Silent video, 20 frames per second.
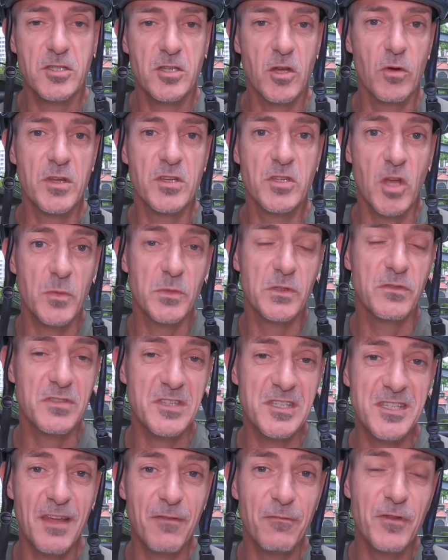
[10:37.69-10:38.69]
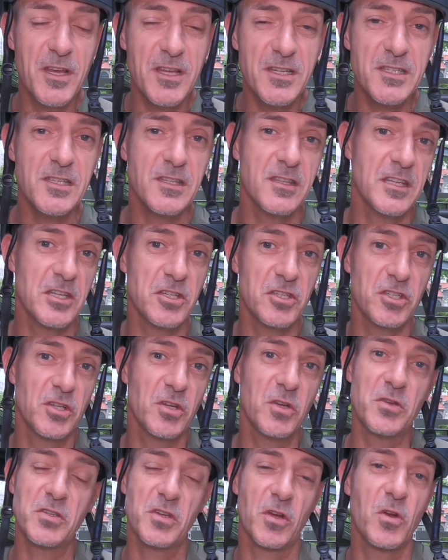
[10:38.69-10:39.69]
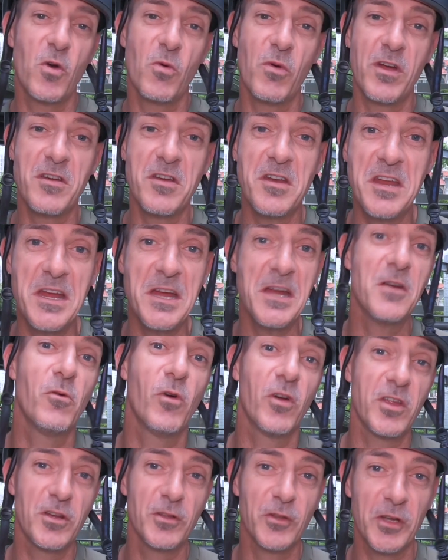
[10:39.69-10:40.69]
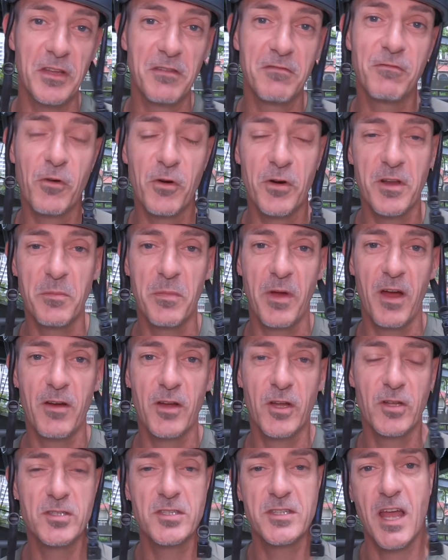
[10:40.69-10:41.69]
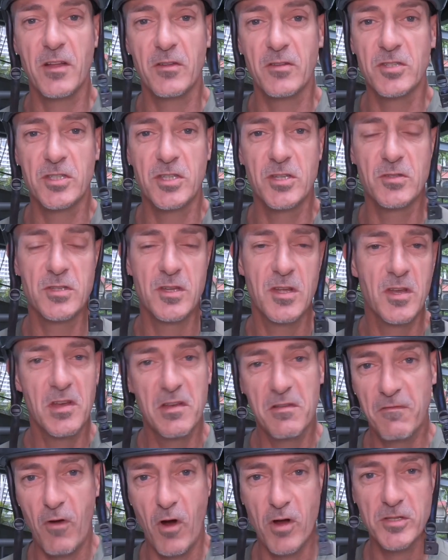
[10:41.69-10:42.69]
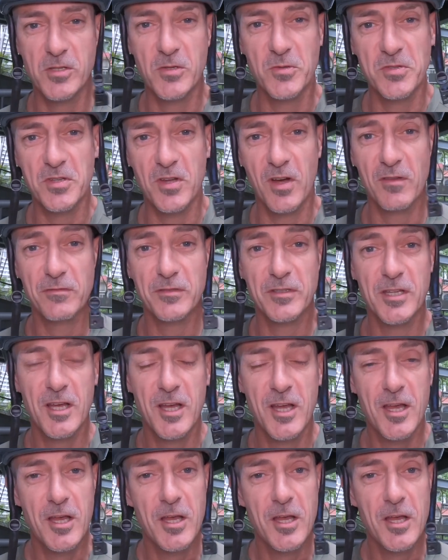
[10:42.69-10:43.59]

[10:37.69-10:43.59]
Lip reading: So in terms of stiffness, these shoes are nowhere near what you're looking for in a pair of good cycling shoes, far too soft.